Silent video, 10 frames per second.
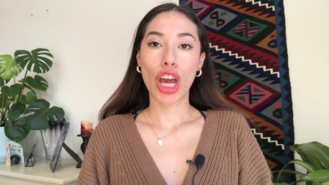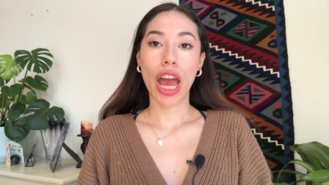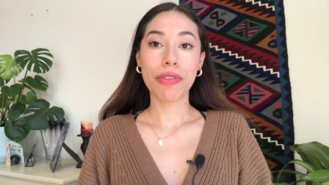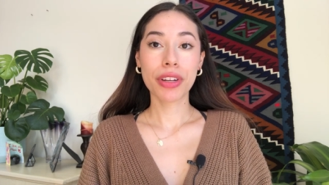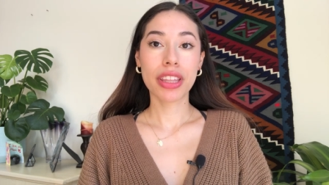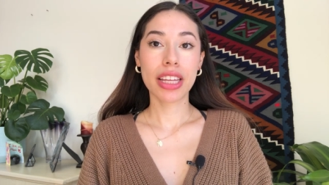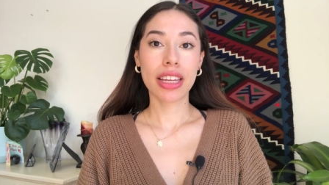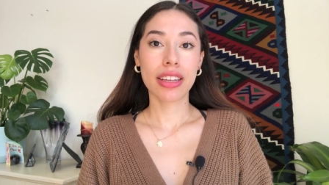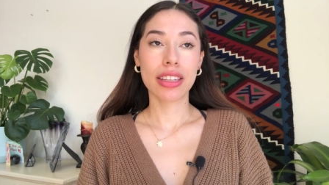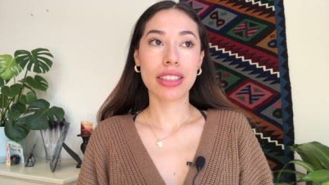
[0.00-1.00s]

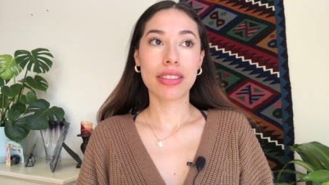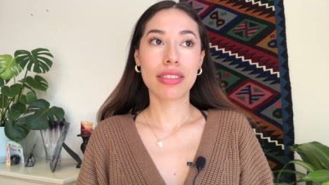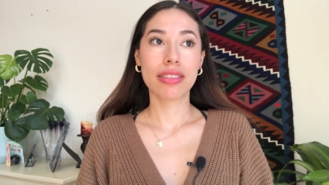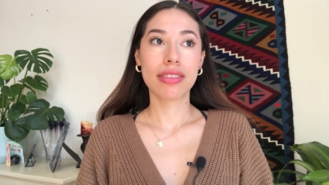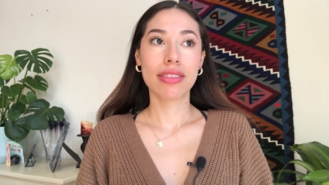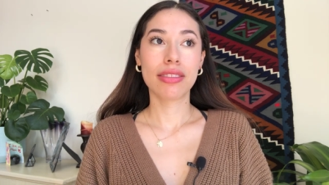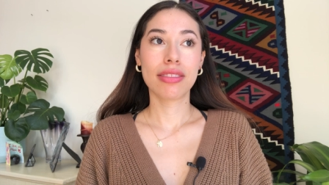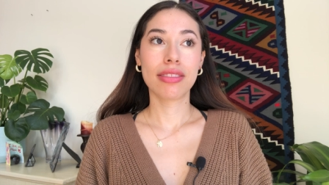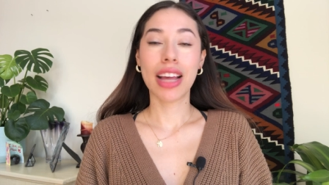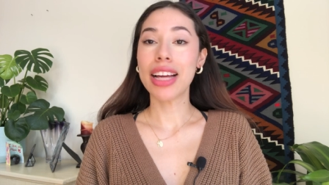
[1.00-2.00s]
everything is
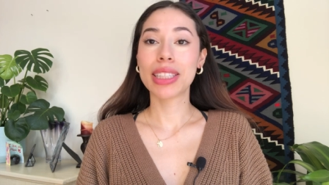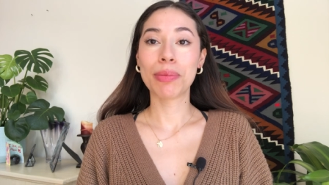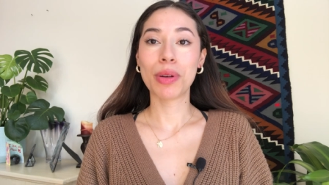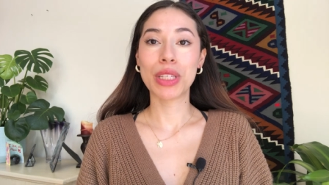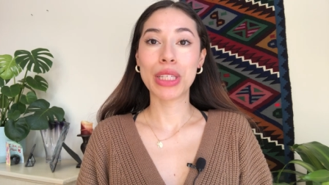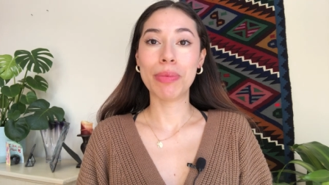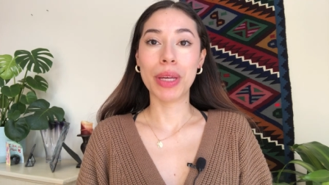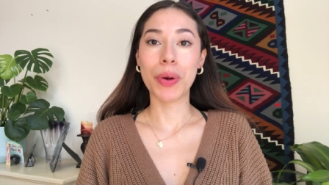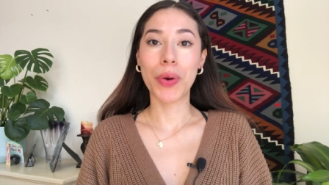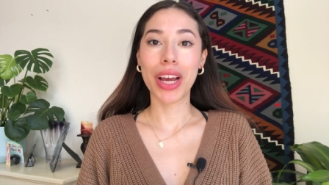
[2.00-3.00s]
not supposed to be
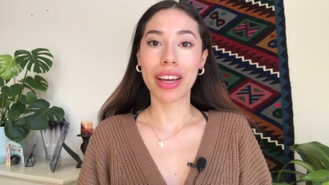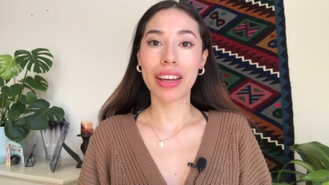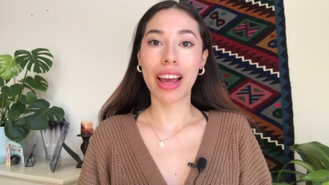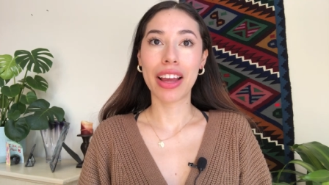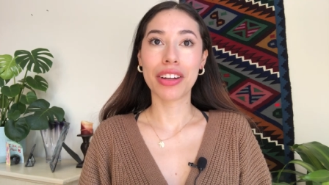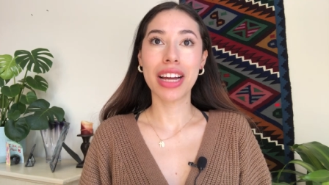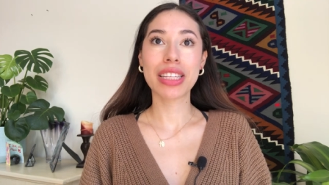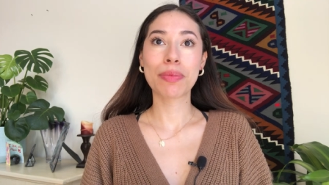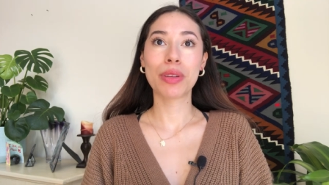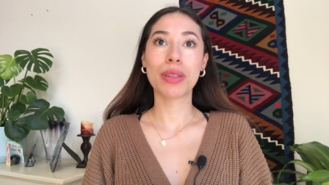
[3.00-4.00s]
quick. You're not
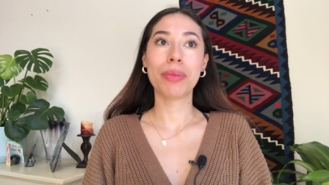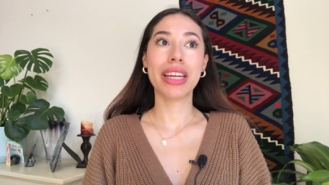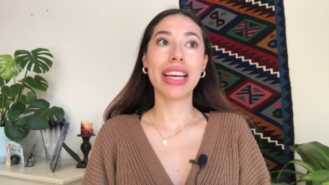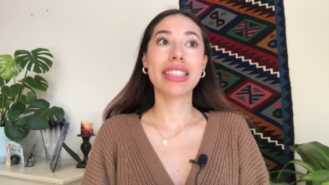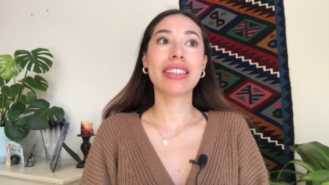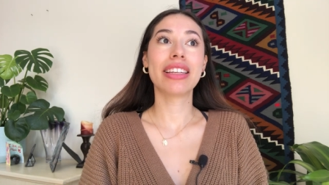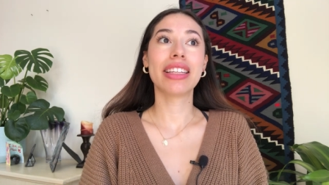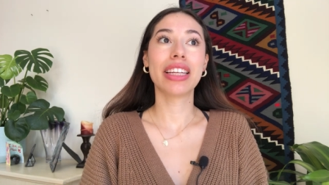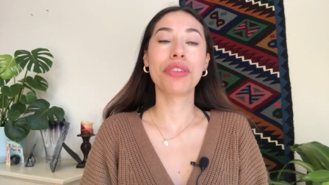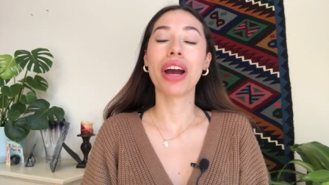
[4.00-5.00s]
supposed to be
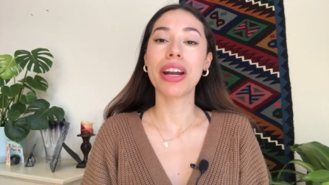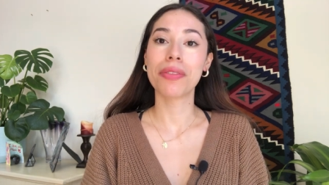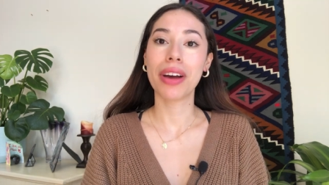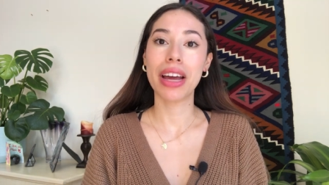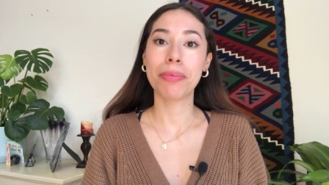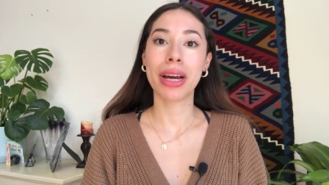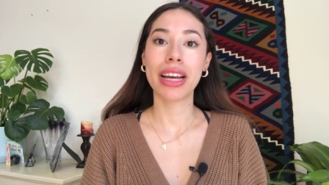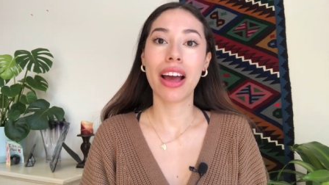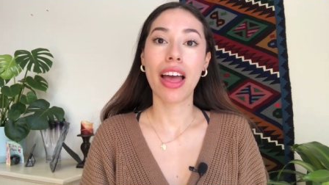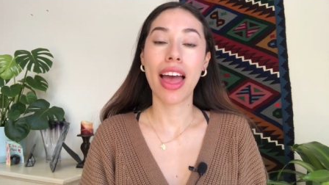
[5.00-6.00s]
instantly gratified by
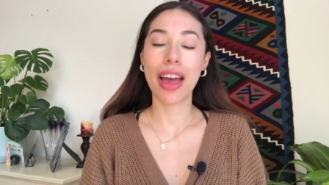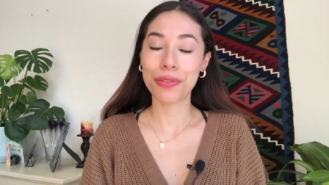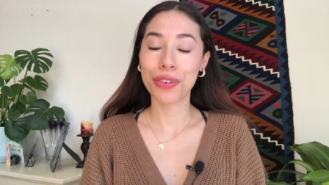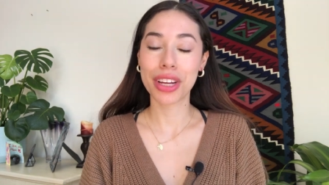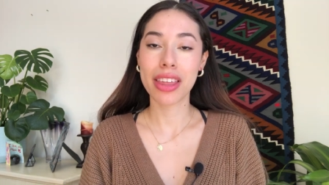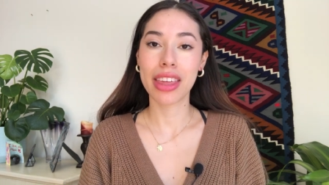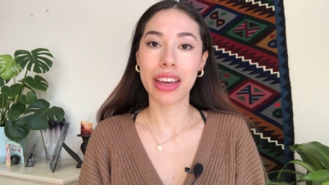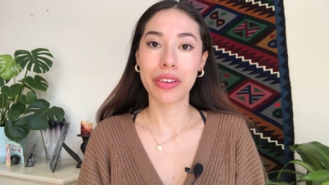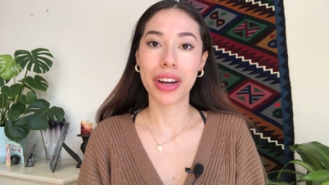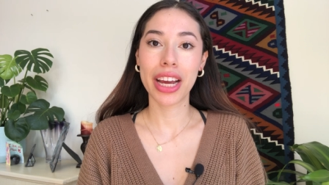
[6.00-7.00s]

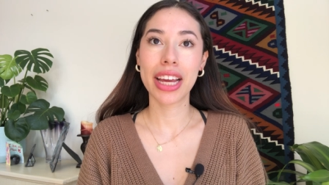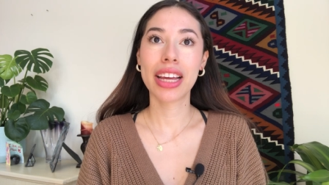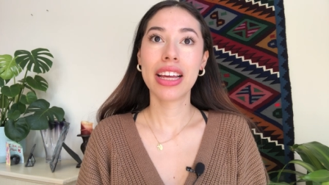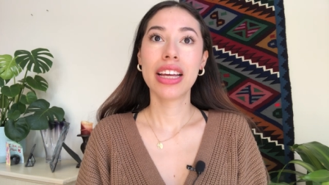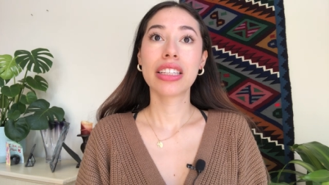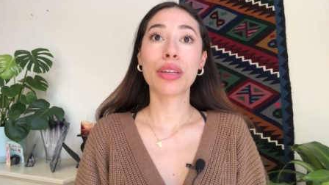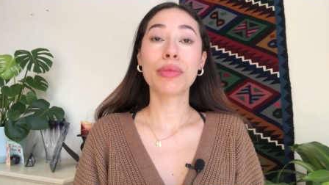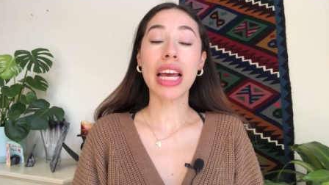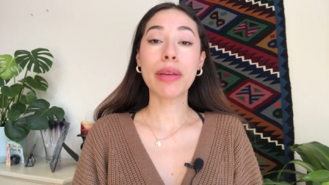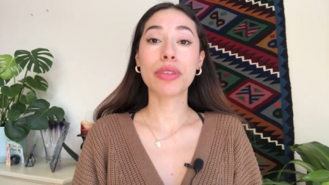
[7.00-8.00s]
everything, right?
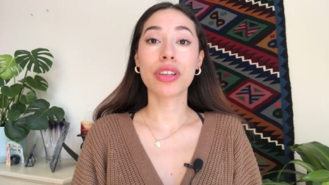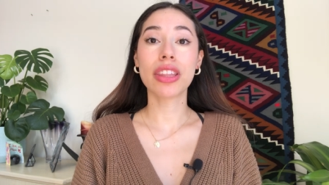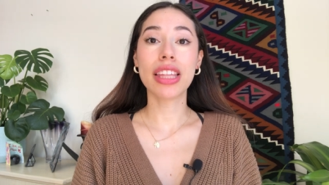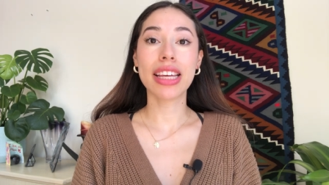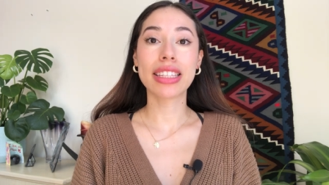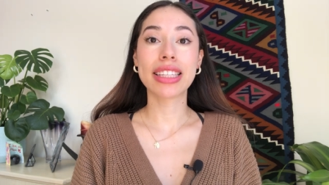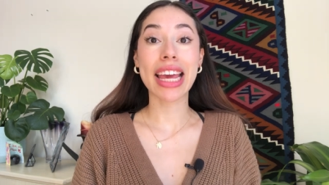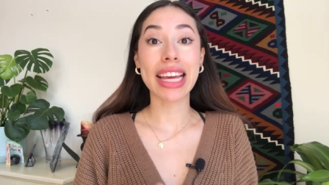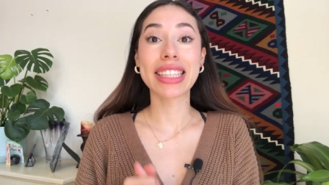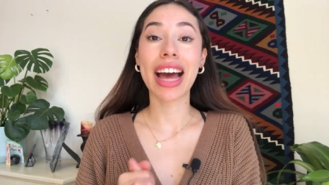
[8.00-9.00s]
Sometimes good things
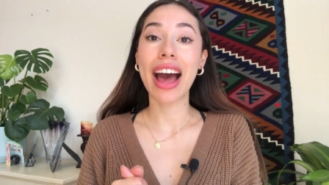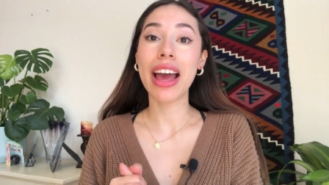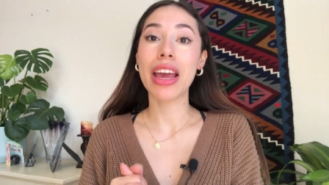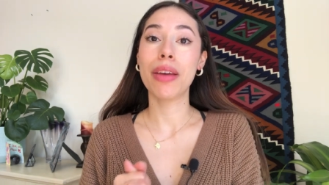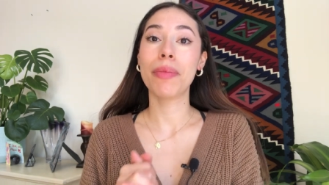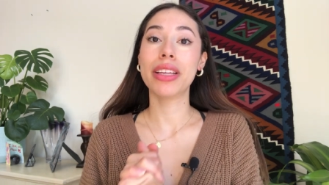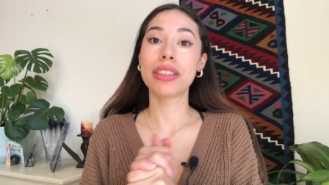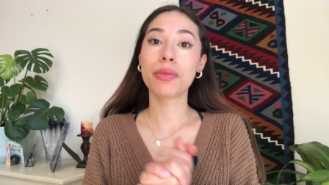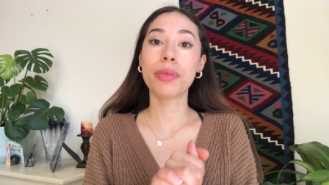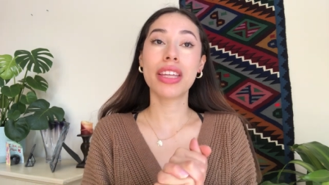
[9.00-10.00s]
take time, and
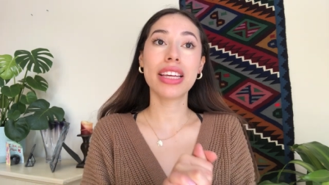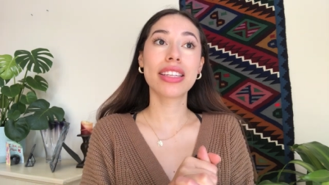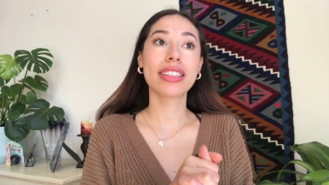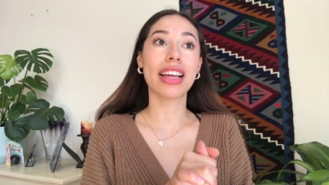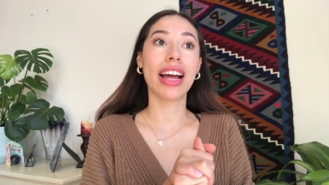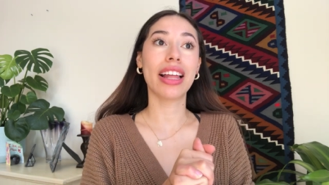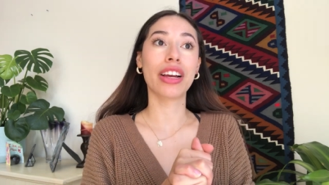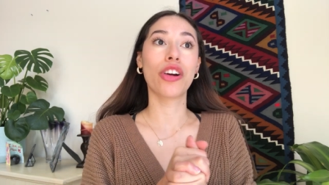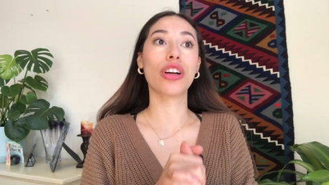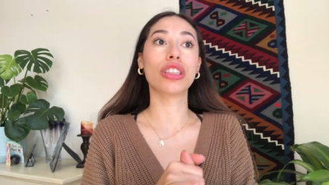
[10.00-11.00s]
some things that like
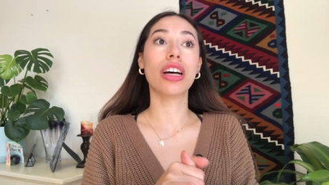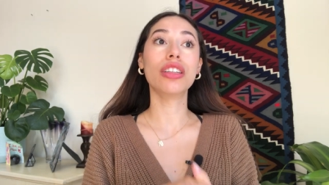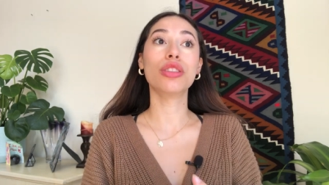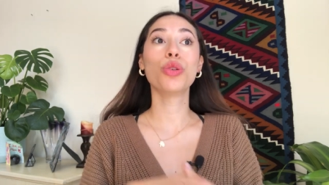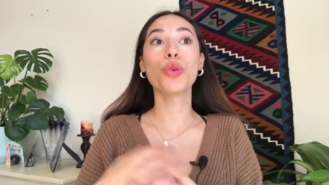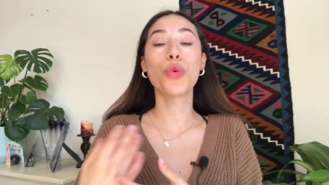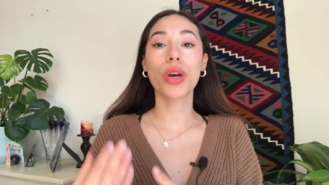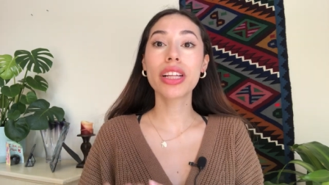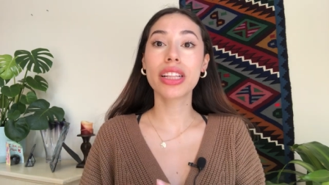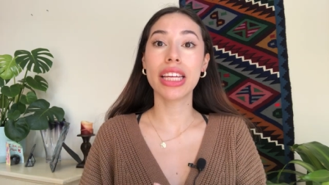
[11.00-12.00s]
are done too
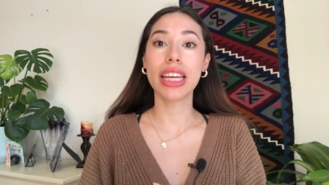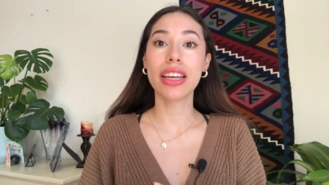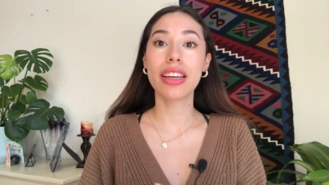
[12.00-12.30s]
quickly